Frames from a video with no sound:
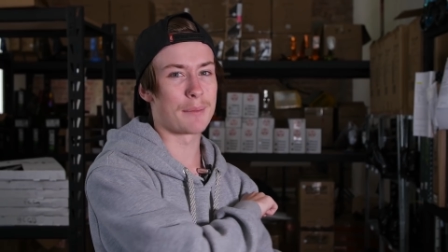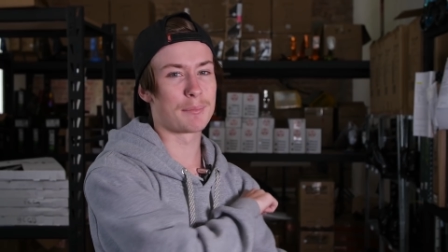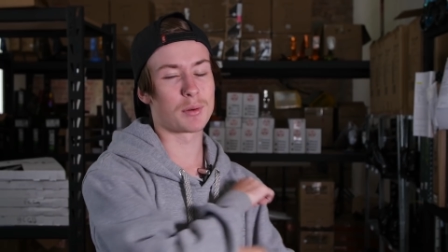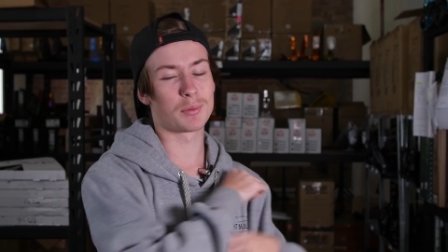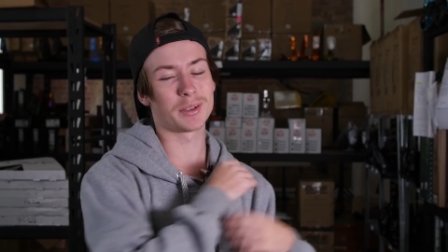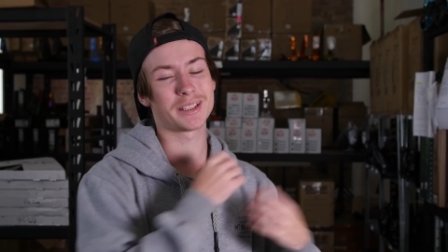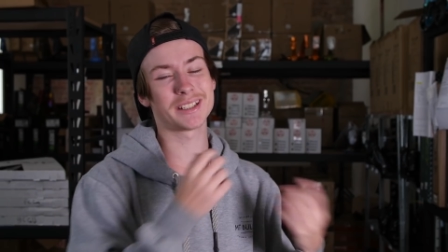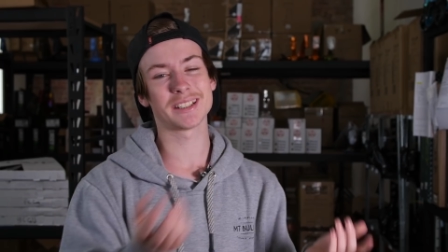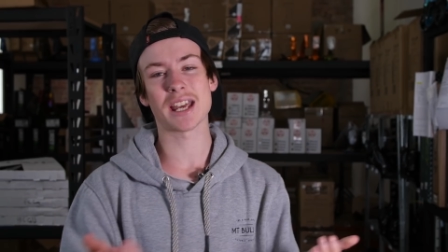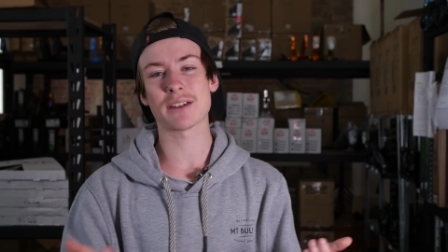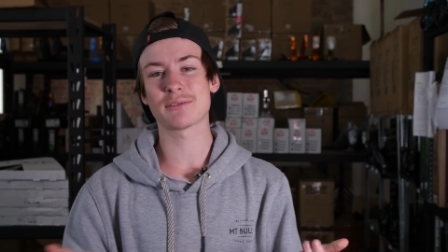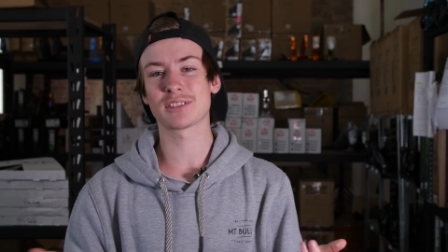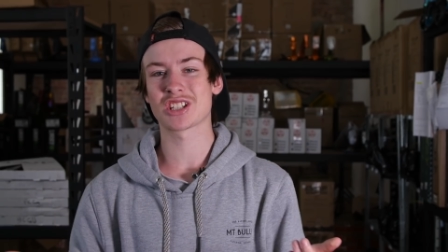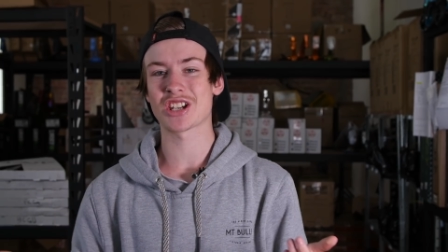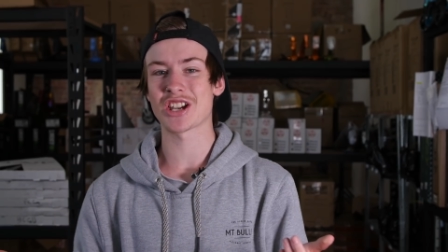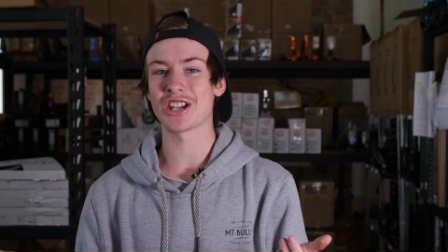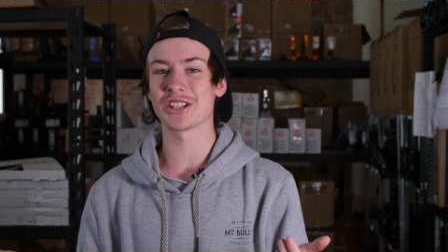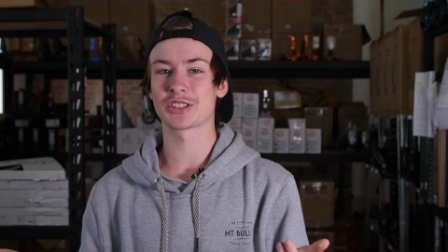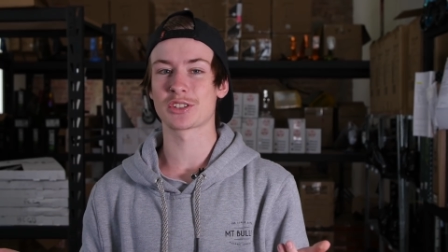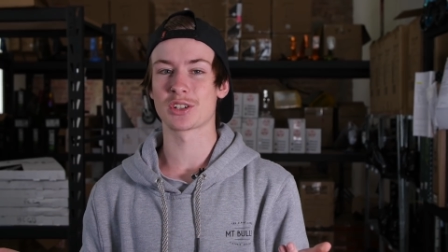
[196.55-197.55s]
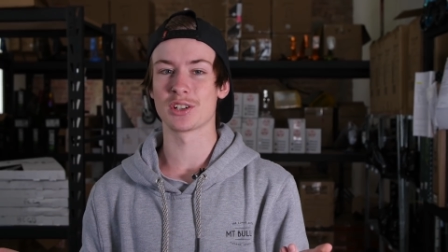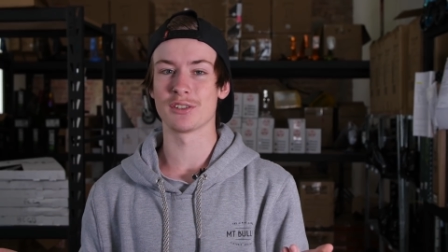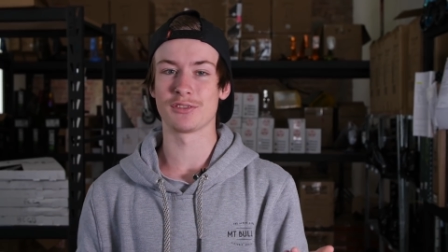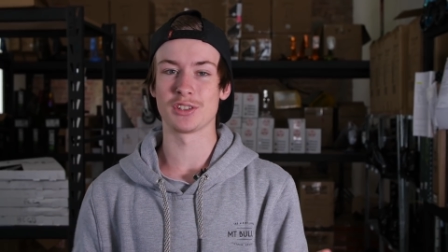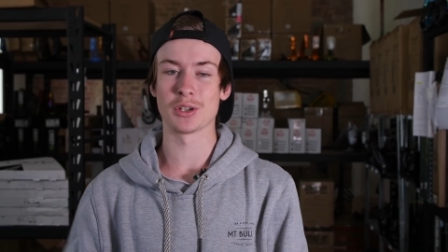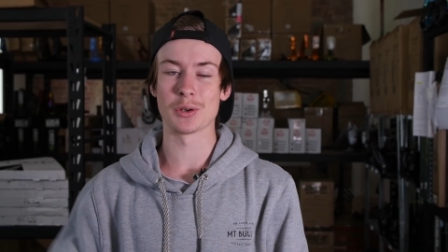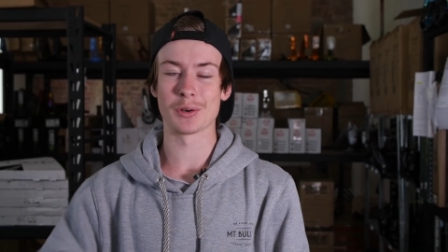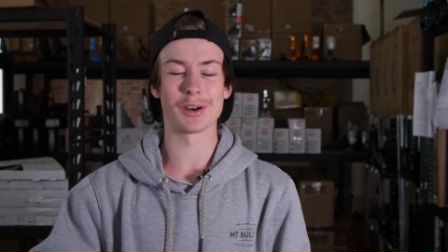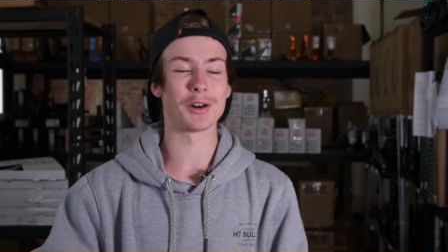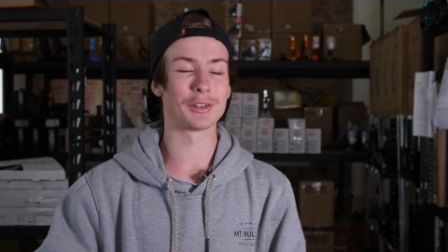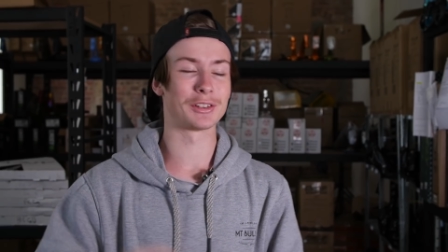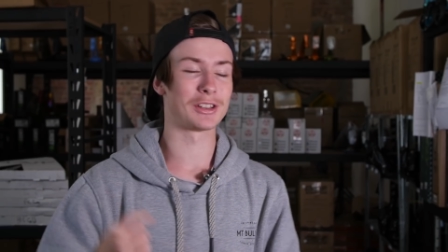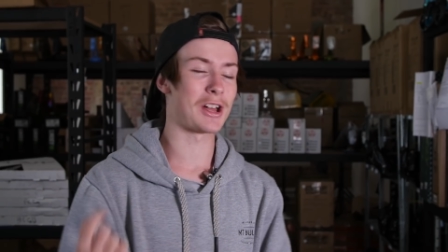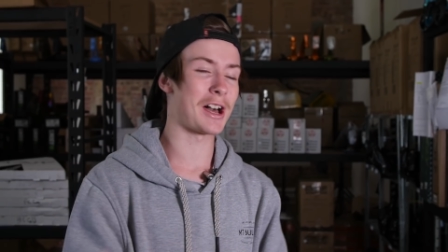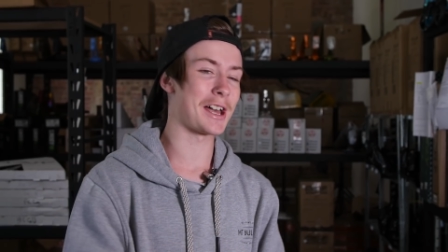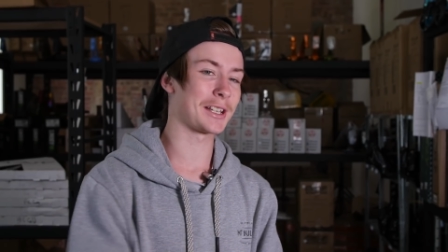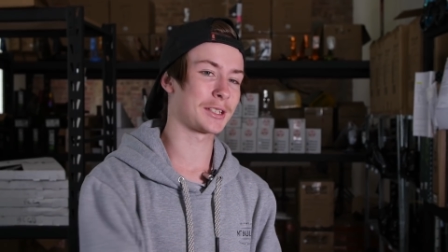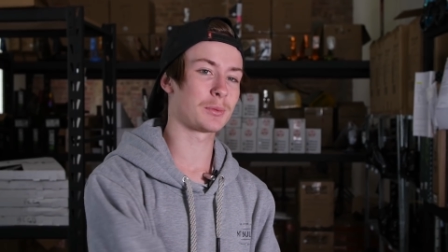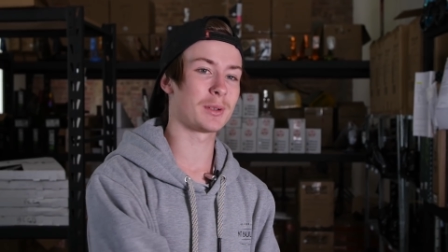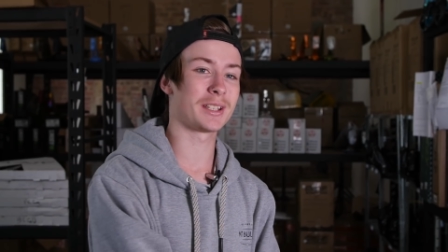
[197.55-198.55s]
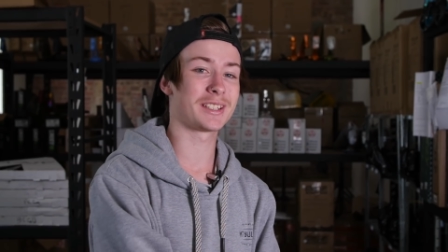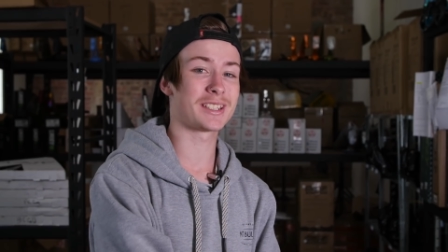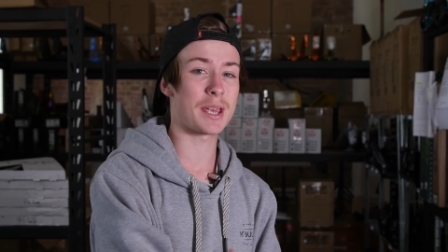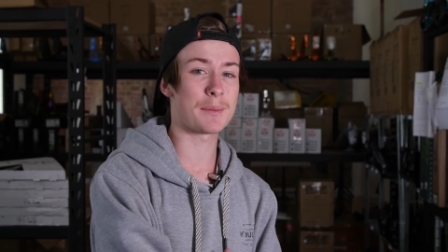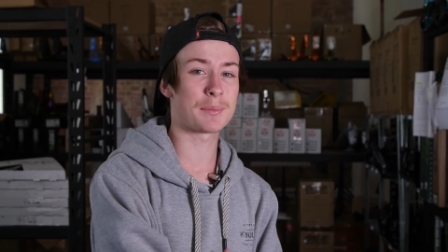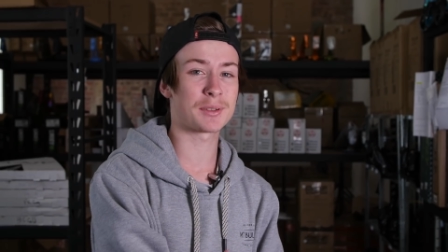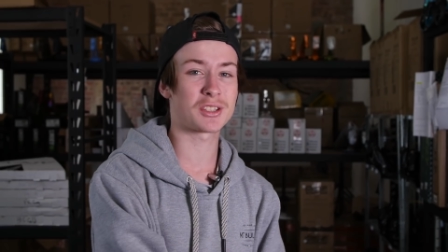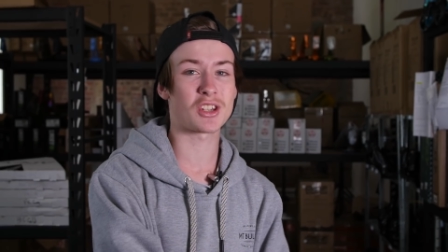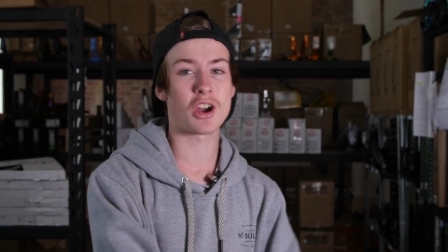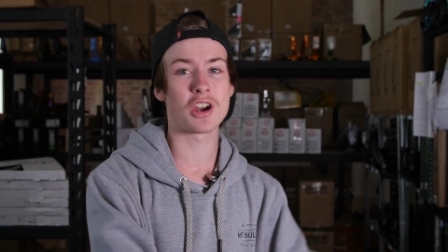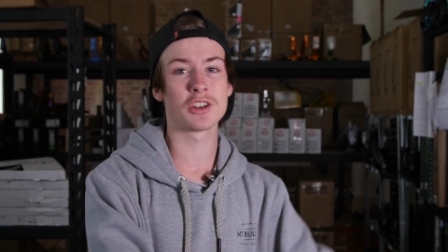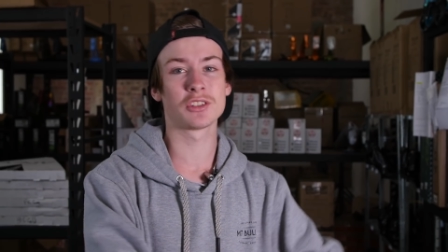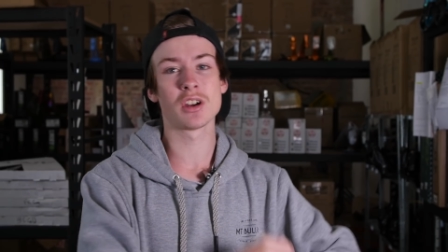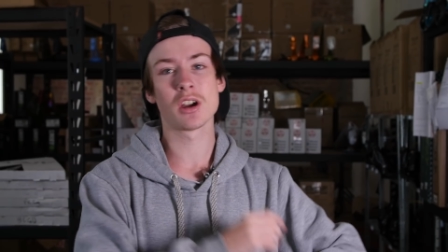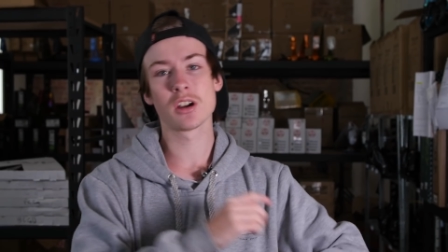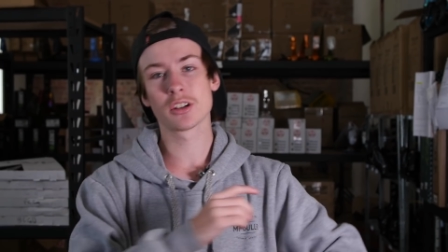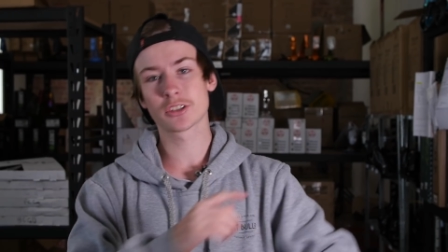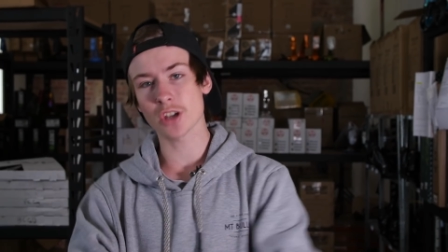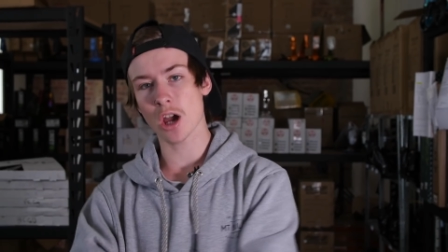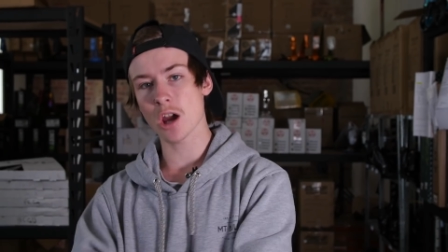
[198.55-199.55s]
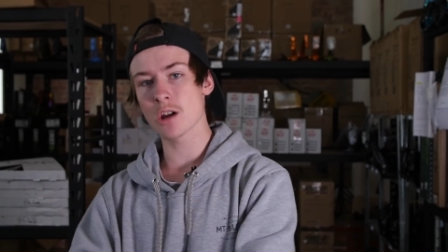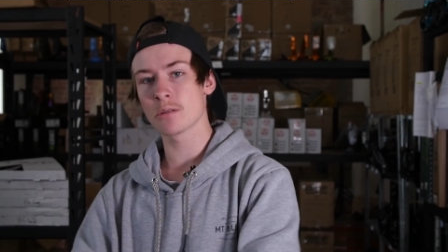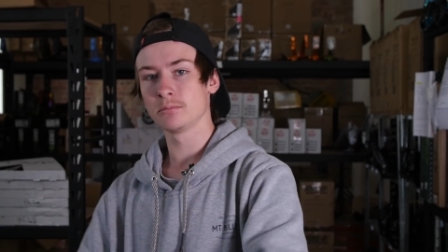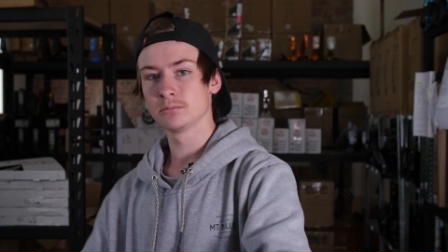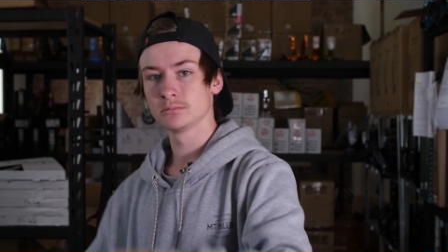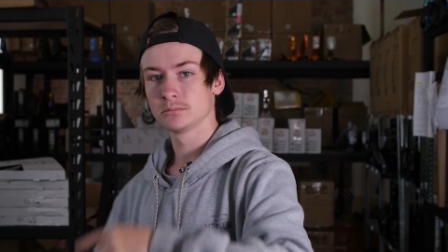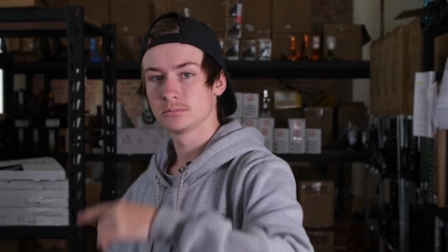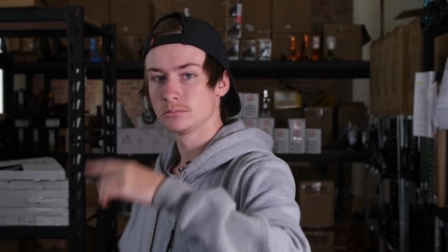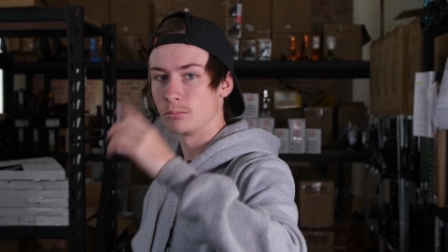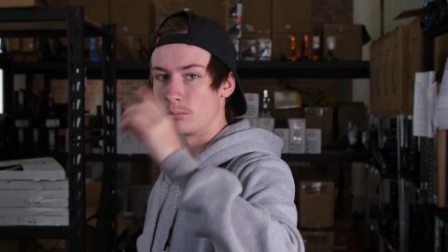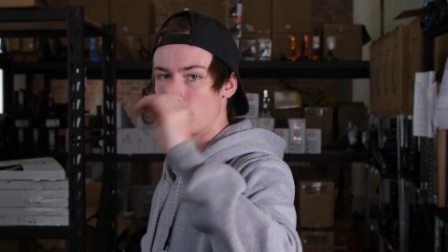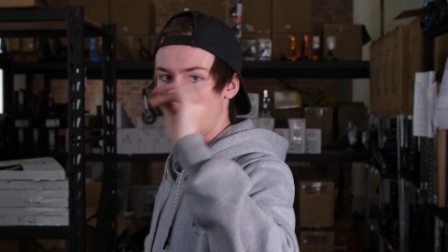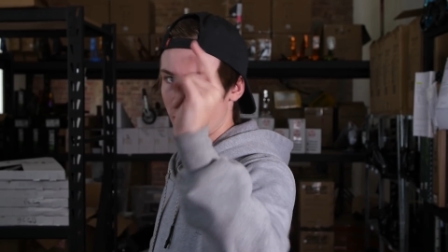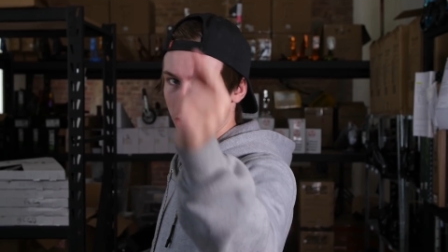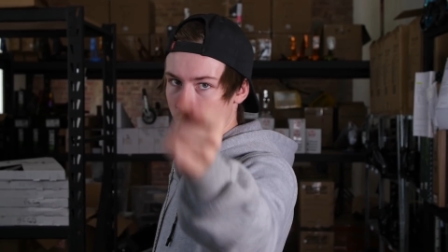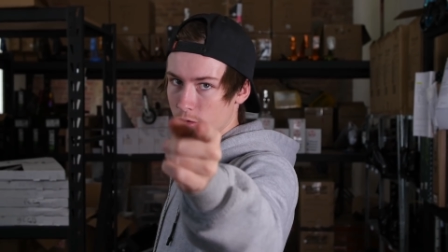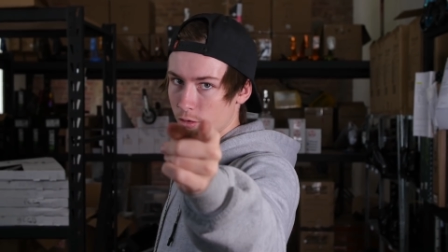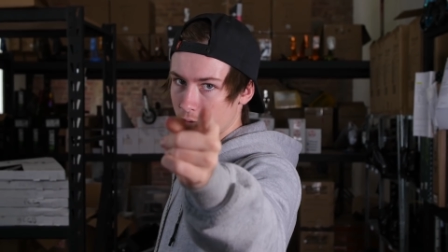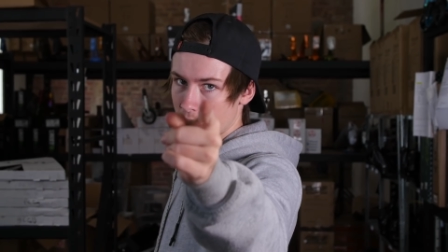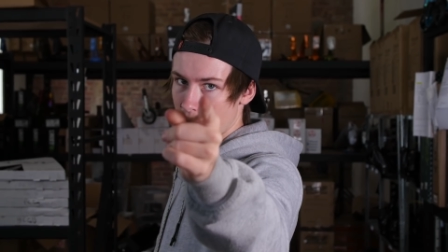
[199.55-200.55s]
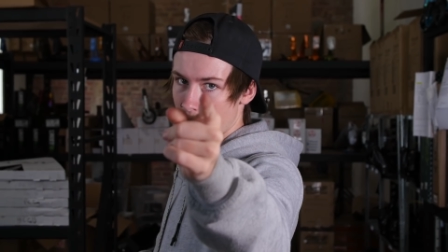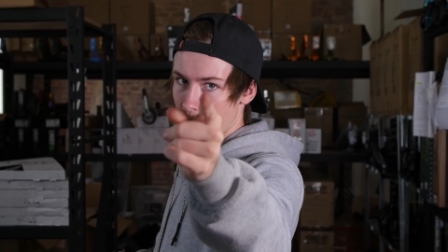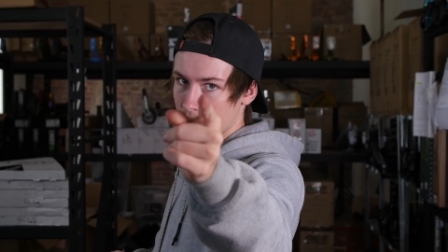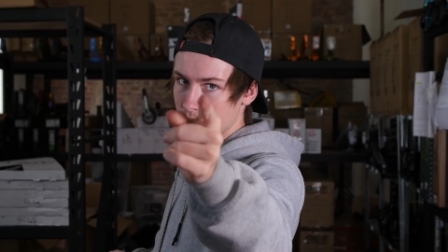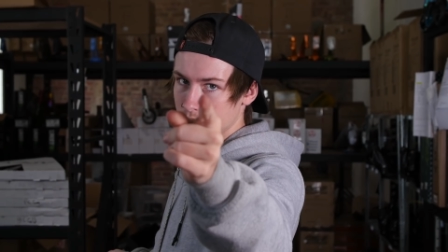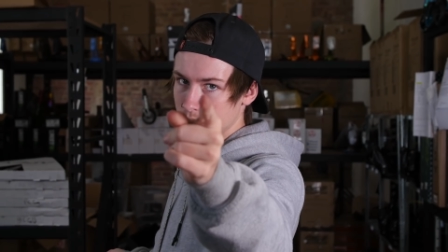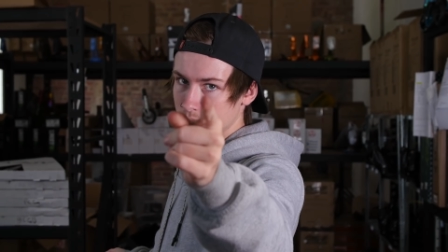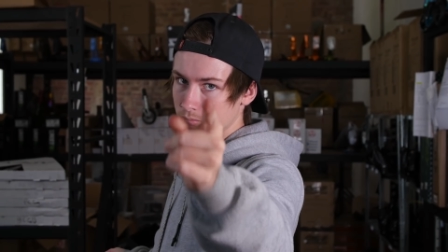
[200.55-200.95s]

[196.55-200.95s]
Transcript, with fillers: but we didn't have the chance to review it on last week's episode, so we're going to do it now.